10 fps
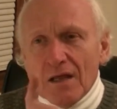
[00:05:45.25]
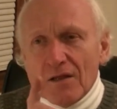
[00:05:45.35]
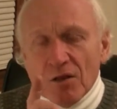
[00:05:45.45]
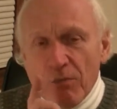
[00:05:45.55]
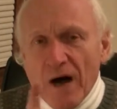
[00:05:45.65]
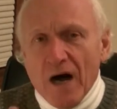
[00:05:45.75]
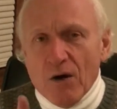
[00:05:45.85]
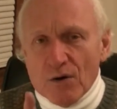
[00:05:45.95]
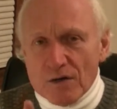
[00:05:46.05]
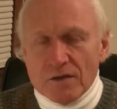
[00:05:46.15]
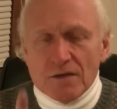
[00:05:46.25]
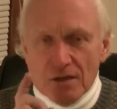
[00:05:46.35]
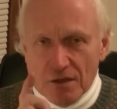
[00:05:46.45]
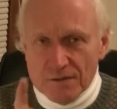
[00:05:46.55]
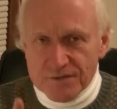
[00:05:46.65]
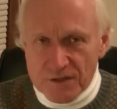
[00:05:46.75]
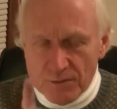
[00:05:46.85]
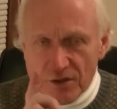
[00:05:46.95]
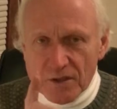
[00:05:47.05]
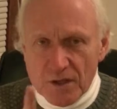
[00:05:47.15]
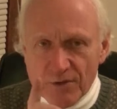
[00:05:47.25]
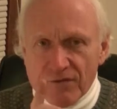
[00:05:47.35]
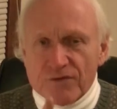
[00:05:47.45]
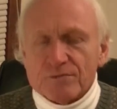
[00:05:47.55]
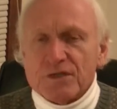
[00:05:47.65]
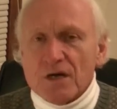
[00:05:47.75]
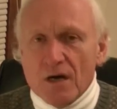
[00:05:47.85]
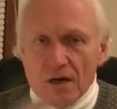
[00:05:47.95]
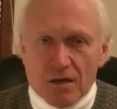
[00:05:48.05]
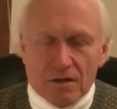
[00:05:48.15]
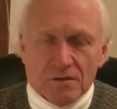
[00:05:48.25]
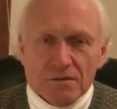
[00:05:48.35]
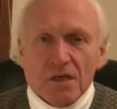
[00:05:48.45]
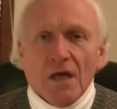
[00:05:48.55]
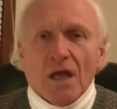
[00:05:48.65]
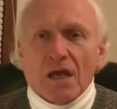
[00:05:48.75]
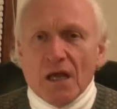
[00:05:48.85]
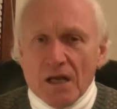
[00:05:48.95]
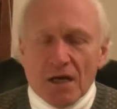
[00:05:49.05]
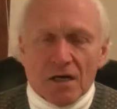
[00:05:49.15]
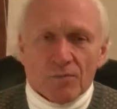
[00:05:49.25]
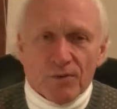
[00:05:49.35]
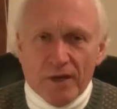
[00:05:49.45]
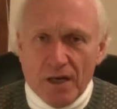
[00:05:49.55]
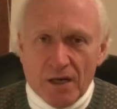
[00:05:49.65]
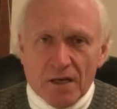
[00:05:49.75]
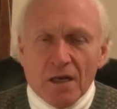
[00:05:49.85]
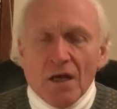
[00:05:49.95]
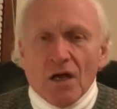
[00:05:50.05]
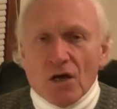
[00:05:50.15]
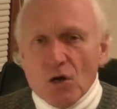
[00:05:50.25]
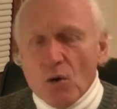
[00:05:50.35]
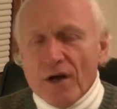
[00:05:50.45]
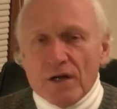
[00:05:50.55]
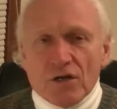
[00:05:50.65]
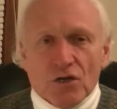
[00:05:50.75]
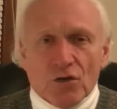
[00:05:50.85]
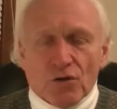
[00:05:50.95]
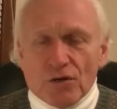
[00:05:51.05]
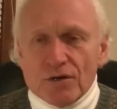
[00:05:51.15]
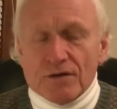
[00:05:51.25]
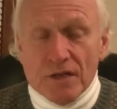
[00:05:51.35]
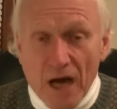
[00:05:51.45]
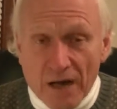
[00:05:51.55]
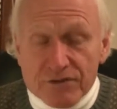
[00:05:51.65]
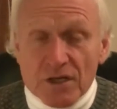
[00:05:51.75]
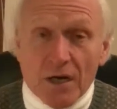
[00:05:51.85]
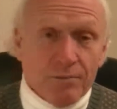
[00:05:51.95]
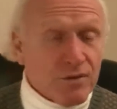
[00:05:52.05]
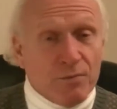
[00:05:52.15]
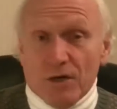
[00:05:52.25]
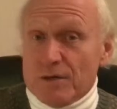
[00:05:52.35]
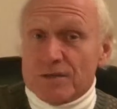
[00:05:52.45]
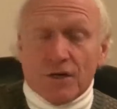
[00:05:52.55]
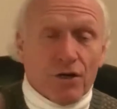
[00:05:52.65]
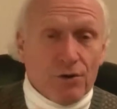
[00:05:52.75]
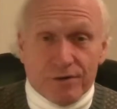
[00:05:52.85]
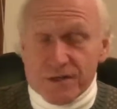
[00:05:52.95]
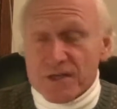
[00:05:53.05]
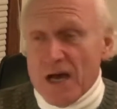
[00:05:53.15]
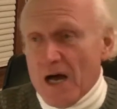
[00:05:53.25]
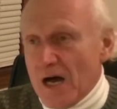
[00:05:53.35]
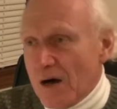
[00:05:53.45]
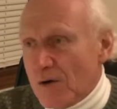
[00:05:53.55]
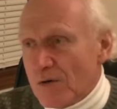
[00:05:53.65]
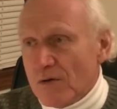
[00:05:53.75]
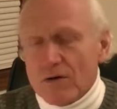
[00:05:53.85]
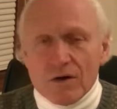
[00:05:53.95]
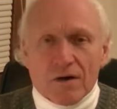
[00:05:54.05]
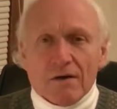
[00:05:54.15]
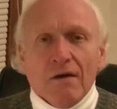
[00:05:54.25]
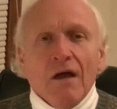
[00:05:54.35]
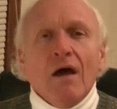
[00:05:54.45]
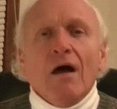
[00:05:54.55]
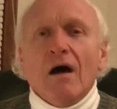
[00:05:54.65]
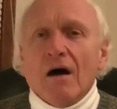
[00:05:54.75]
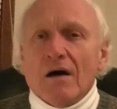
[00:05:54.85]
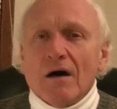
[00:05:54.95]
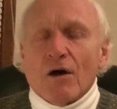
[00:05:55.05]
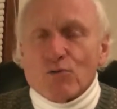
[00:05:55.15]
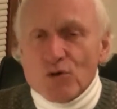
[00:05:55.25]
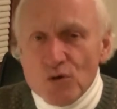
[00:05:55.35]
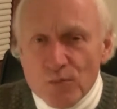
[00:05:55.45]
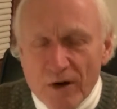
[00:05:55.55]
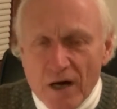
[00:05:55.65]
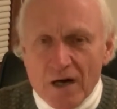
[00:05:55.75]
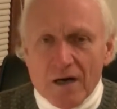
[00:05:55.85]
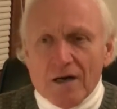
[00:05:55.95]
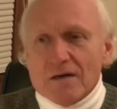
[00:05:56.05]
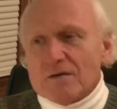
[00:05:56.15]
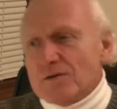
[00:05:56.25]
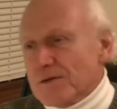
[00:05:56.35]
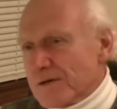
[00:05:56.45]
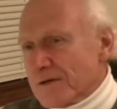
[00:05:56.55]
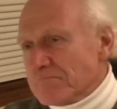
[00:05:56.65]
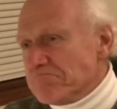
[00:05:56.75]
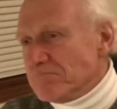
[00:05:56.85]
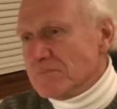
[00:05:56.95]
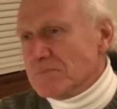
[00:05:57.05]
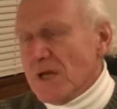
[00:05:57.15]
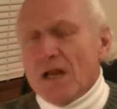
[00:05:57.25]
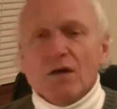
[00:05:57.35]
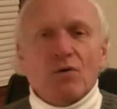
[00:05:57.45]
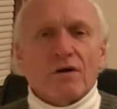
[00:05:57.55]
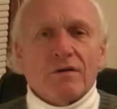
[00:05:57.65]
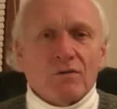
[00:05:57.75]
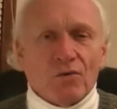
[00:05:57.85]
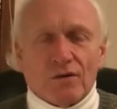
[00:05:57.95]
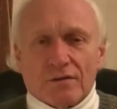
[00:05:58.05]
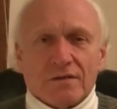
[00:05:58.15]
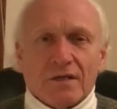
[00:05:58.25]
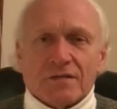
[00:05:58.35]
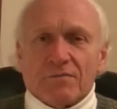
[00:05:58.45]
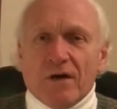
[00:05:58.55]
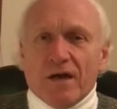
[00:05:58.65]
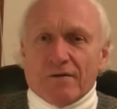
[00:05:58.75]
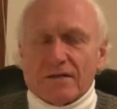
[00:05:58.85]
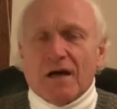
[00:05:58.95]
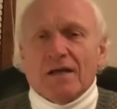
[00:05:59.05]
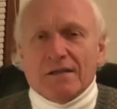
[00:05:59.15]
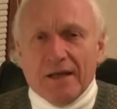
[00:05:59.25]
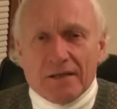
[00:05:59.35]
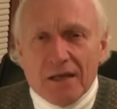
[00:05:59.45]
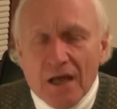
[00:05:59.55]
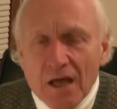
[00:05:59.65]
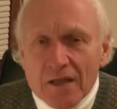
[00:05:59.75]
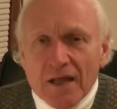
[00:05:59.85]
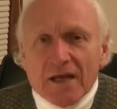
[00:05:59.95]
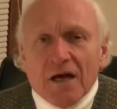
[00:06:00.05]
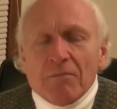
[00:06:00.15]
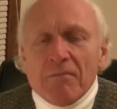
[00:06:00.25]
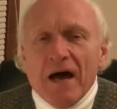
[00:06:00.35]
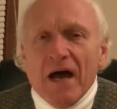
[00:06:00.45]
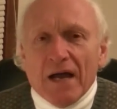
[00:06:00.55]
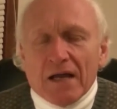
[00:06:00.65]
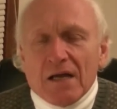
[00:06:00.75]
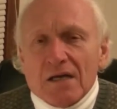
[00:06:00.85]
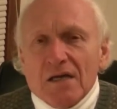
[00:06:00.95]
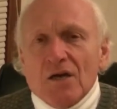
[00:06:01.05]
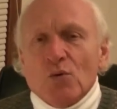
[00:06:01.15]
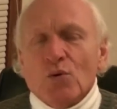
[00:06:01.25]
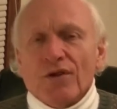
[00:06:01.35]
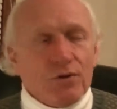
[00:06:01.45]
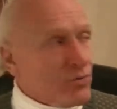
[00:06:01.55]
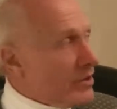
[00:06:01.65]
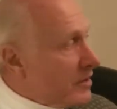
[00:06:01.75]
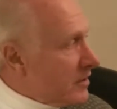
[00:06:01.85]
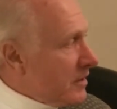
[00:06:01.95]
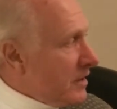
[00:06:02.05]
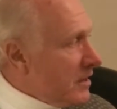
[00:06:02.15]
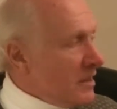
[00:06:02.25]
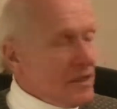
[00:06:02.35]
the power of someone coming from Chicago, getting on a plane, going to your dive shop, suppose in Curacao or Aruba or anywhere in the world, it doesn't matter, Thailand. They come back with a really